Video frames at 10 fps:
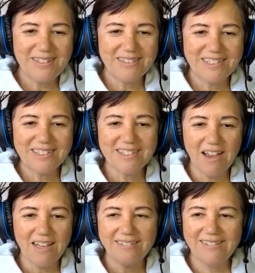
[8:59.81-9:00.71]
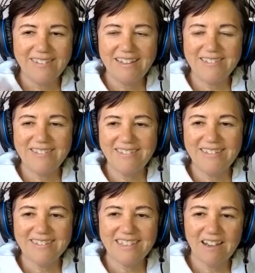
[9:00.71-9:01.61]
they're just kind.
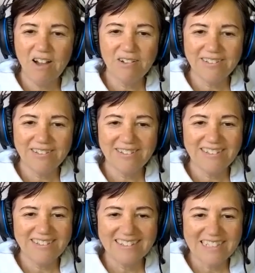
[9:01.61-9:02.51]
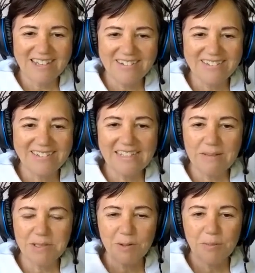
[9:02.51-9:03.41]
They're saying, "Oh, you look so
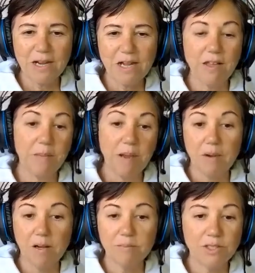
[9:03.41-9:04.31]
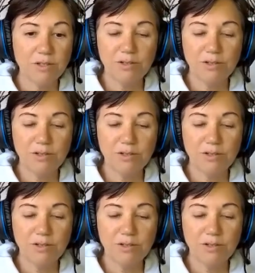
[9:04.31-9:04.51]
good. I'm so proud." And my mom